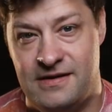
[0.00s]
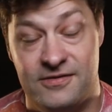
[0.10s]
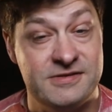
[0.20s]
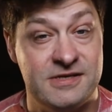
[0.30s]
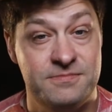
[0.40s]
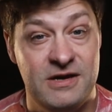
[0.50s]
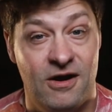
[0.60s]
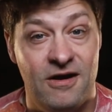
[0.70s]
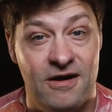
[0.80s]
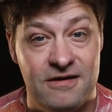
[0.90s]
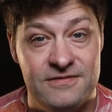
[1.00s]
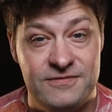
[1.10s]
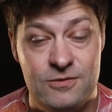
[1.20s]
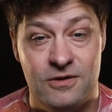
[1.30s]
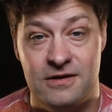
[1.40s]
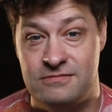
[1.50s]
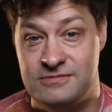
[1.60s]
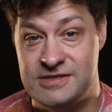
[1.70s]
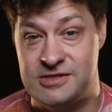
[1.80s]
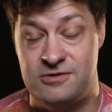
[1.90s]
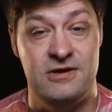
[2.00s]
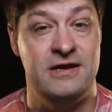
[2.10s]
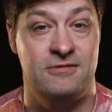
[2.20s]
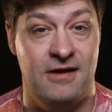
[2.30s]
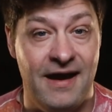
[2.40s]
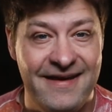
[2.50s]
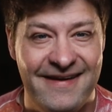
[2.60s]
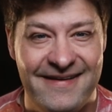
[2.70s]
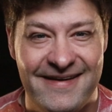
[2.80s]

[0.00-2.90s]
Now this can be hard if you are disagreeing, right?